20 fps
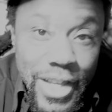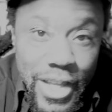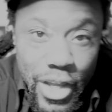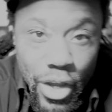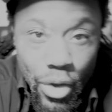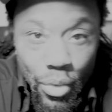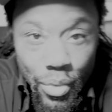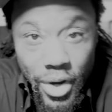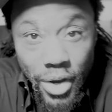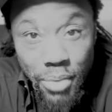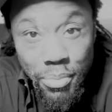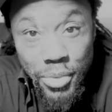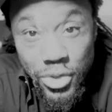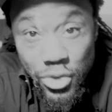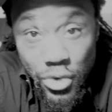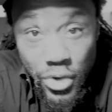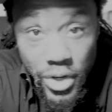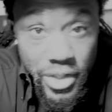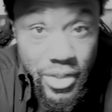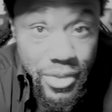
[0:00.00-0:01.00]
Yeah, what up? It's
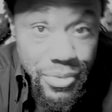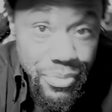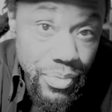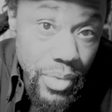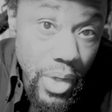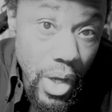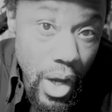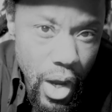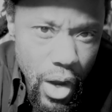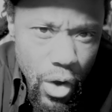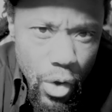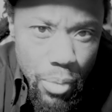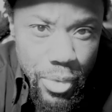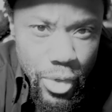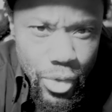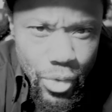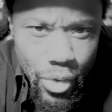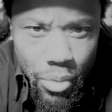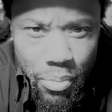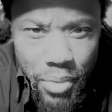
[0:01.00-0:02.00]
Chris. I hope
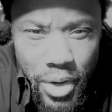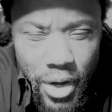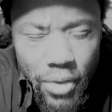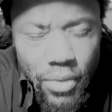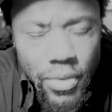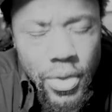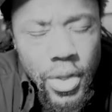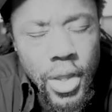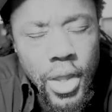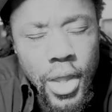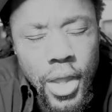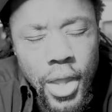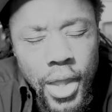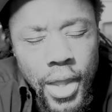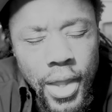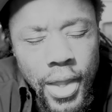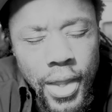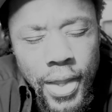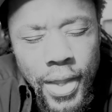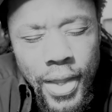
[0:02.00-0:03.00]
you're doing well.
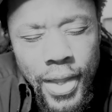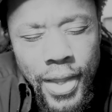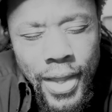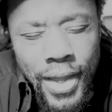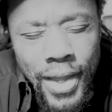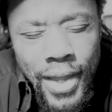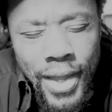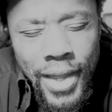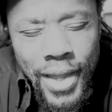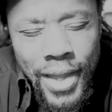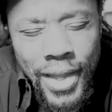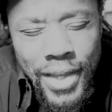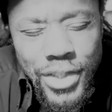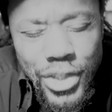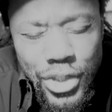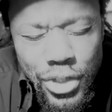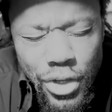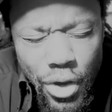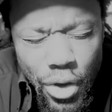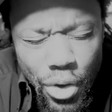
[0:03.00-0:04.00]

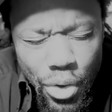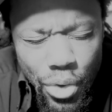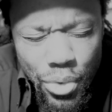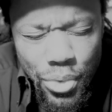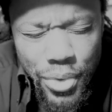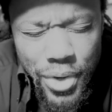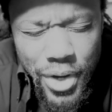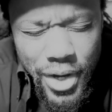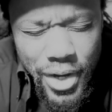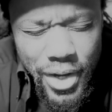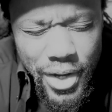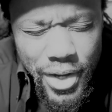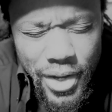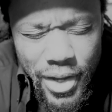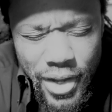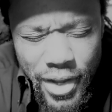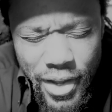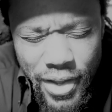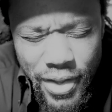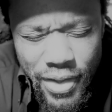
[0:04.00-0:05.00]
So,
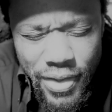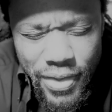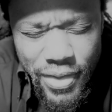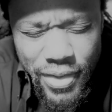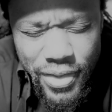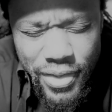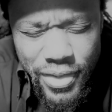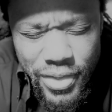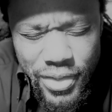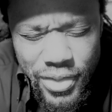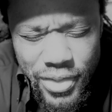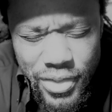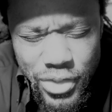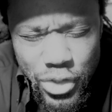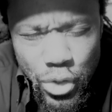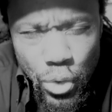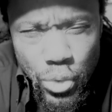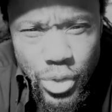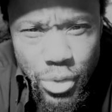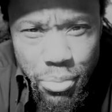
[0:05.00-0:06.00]

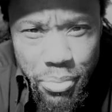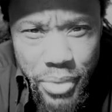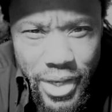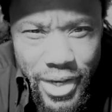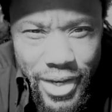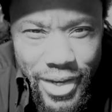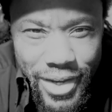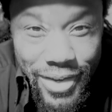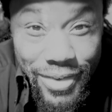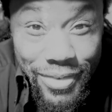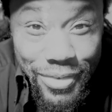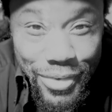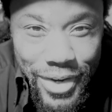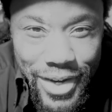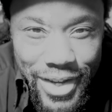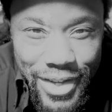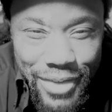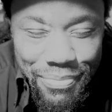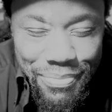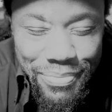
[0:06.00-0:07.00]
social media,
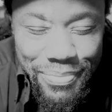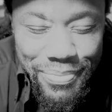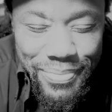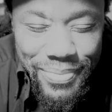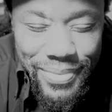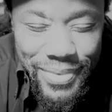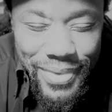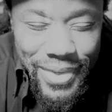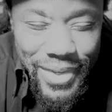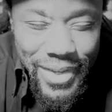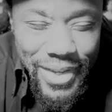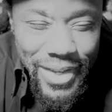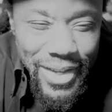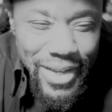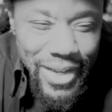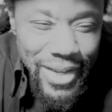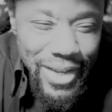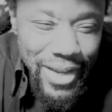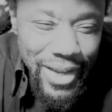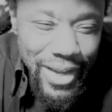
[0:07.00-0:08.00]
right?
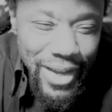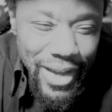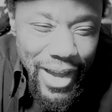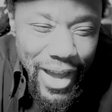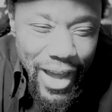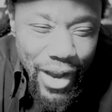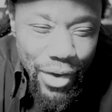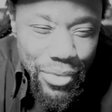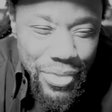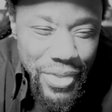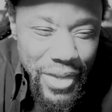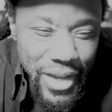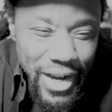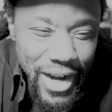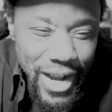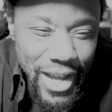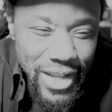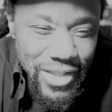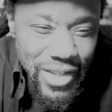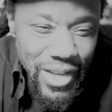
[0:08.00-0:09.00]
I don't think
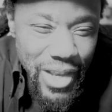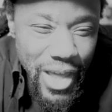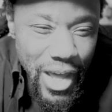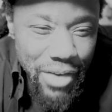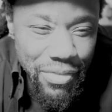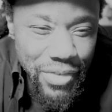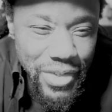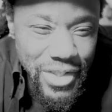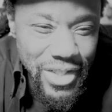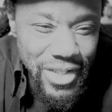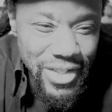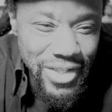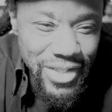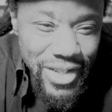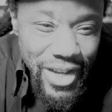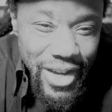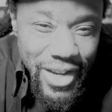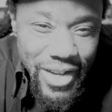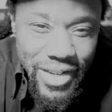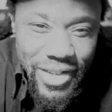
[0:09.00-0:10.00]
it has a lot of us
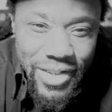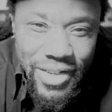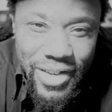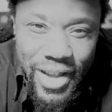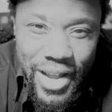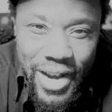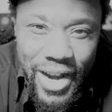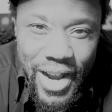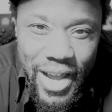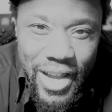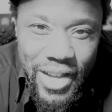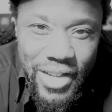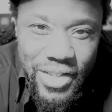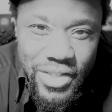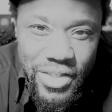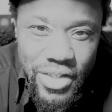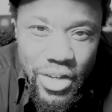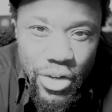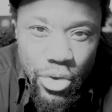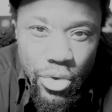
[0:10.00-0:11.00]
excited. And
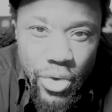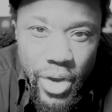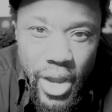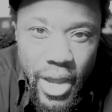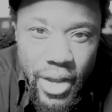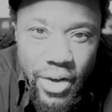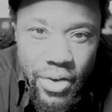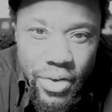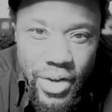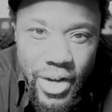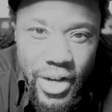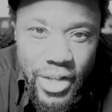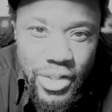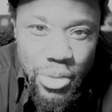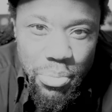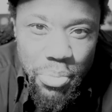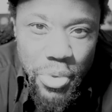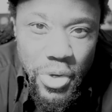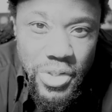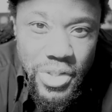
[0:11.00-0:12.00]
as a creator and as
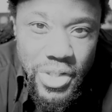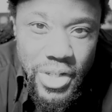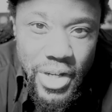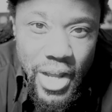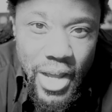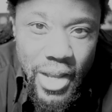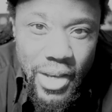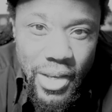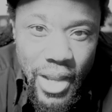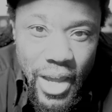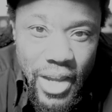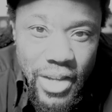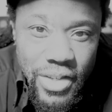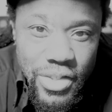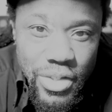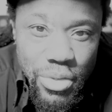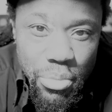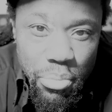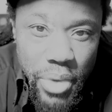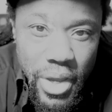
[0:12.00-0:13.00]
a person that
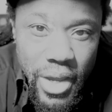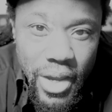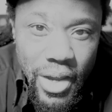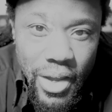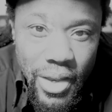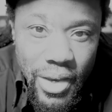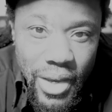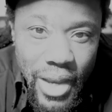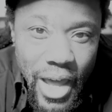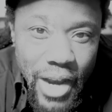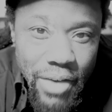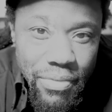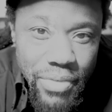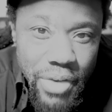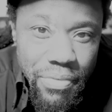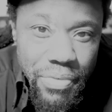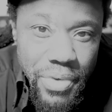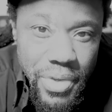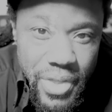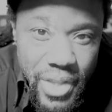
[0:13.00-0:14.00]
likes to make a lot of
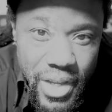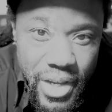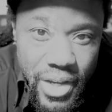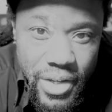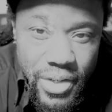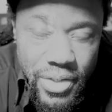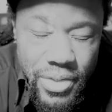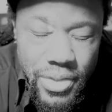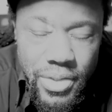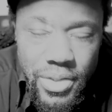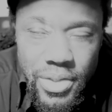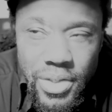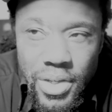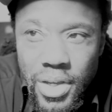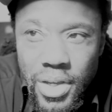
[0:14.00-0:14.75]
different things,